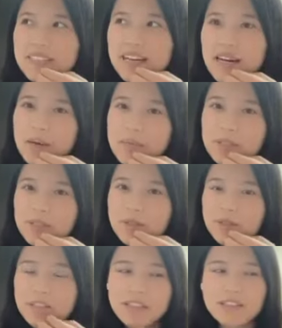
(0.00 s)
Yeah,
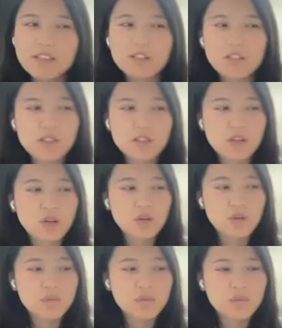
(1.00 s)
absolutely.
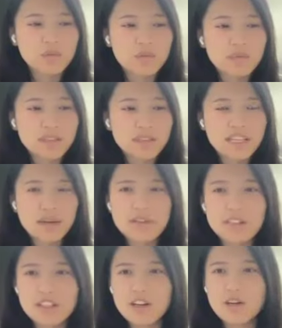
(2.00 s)
So let
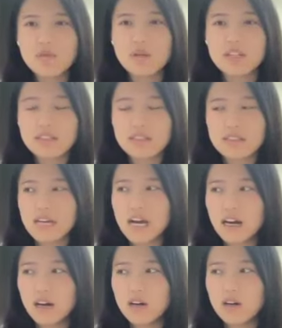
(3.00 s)
me start with
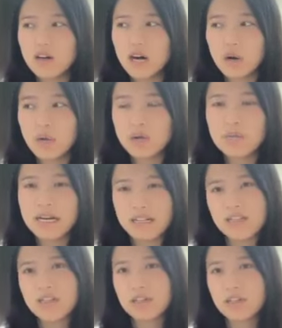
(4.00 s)
how our
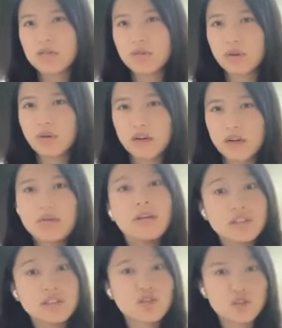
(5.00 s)
master's program
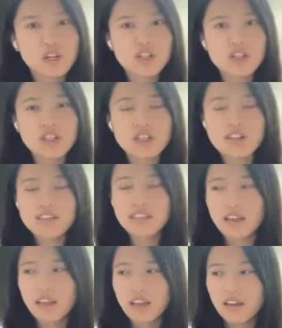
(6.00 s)
is structured.
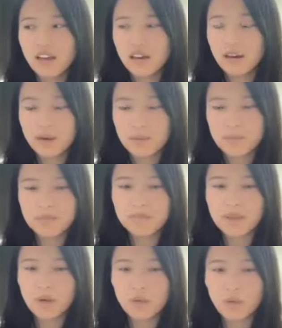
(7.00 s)

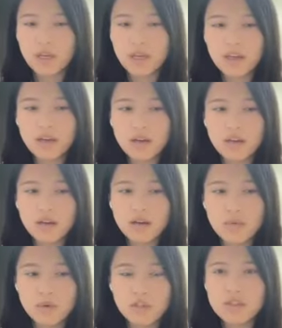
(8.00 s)
We
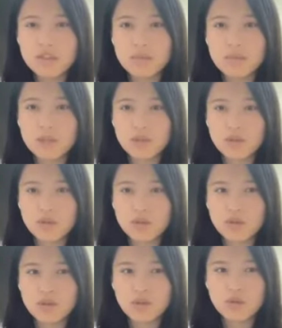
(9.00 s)
were
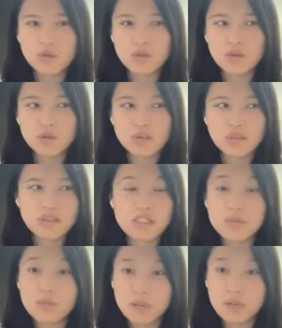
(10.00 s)
supposed to do the
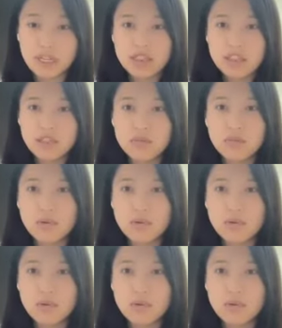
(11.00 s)
sprint